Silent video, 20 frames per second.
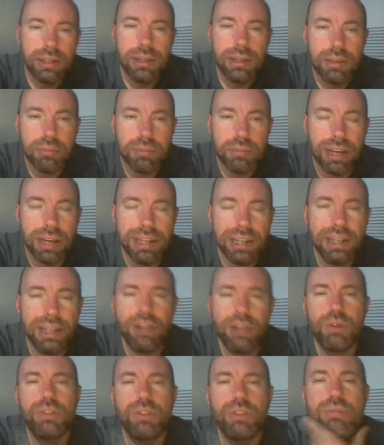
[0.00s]
But I did
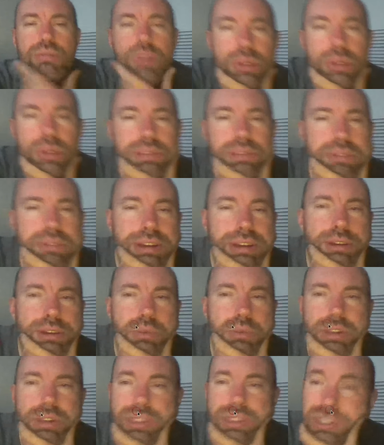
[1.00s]
go through a period
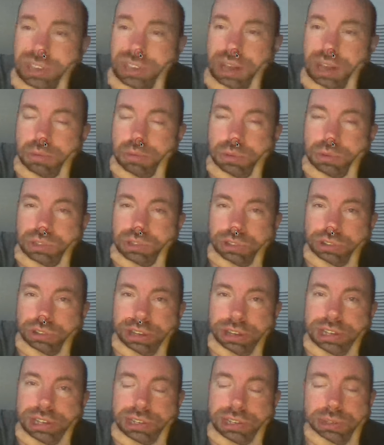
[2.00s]
where this camera was
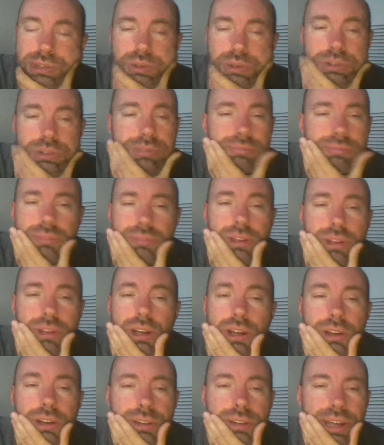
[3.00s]
green too.
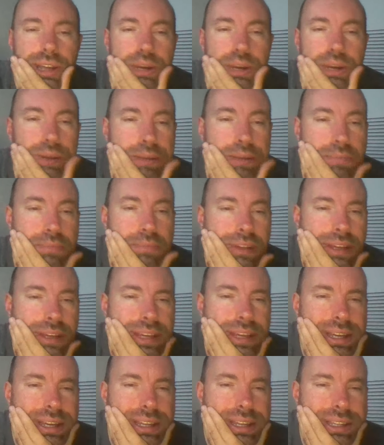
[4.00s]
Anyway,
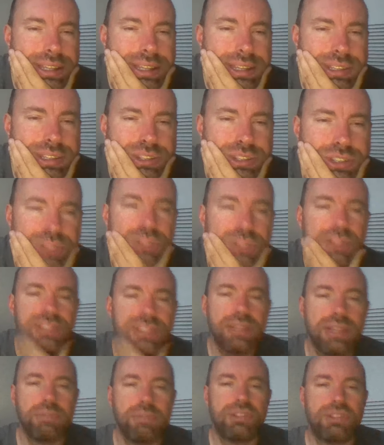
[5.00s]
this
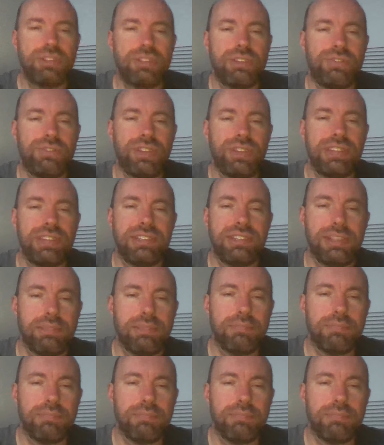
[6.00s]
seems to fix it.